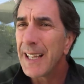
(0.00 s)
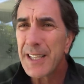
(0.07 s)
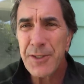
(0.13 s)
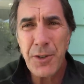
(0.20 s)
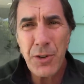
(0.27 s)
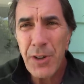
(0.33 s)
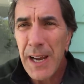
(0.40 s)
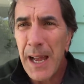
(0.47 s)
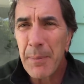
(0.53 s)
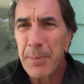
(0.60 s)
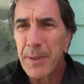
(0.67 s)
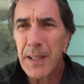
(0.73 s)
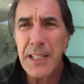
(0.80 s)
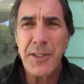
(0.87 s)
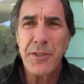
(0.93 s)
That's crap.
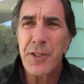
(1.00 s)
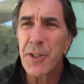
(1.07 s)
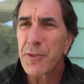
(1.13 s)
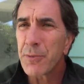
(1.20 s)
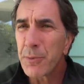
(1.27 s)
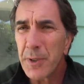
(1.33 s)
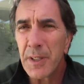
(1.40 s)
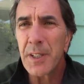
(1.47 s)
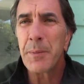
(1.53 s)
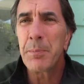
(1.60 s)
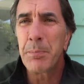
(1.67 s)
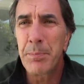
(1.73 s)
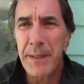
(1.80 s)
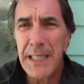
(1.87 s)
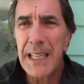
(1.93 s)
That's just really
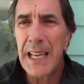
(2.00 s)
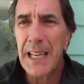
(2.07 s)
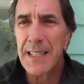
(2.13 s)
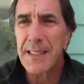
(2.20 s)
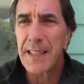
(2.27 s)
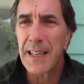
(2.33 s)
BS.